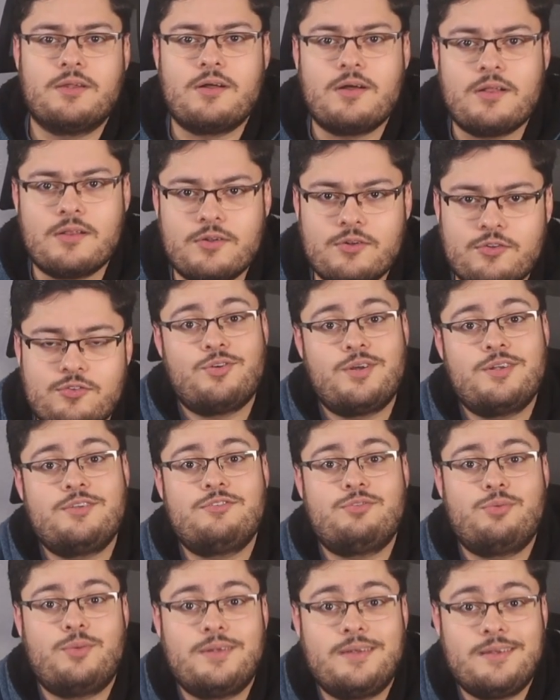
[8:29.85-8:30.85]
so I
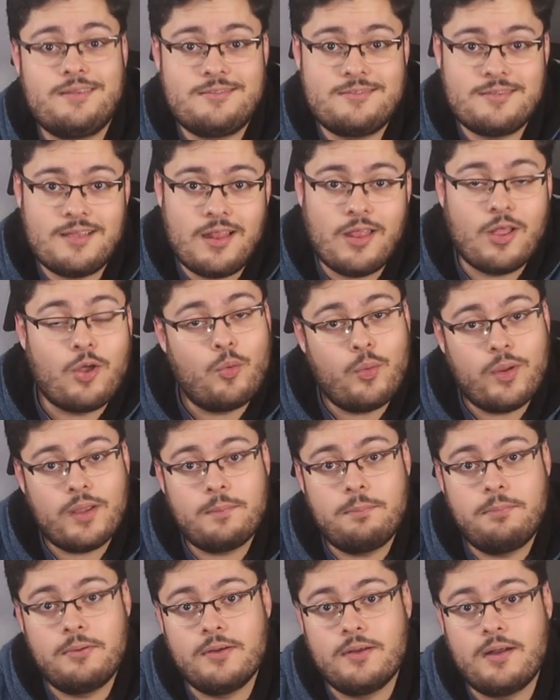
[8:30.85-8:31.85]
just wanted to sell a
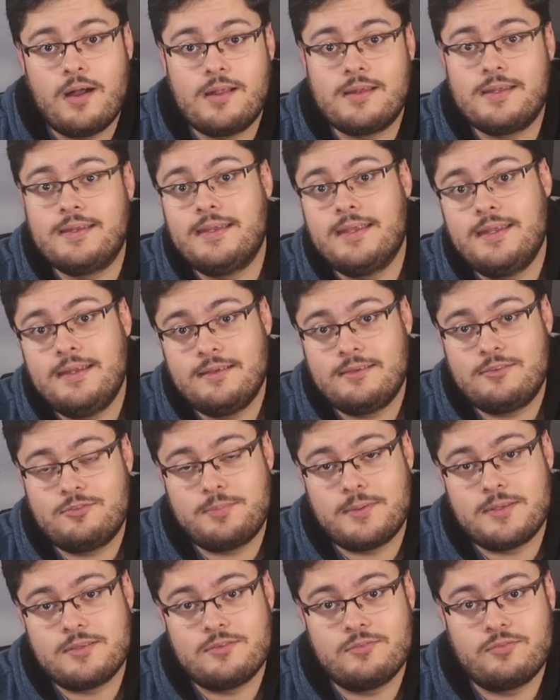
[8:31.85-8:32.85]
quick put on an
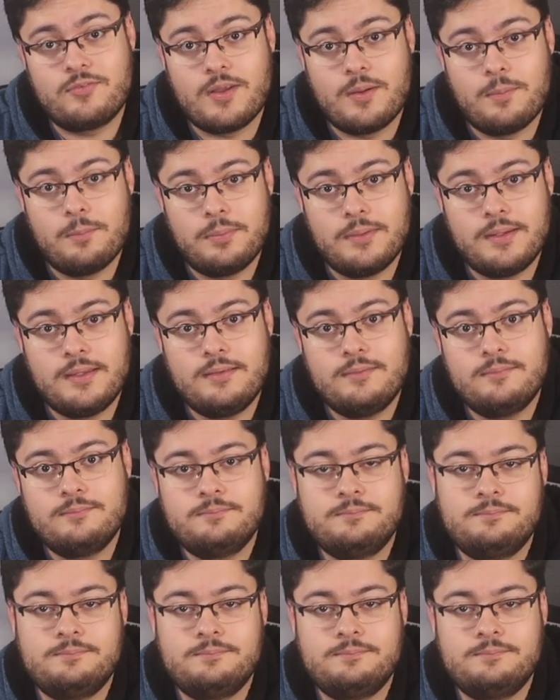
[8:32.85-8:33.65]
inexpensive company.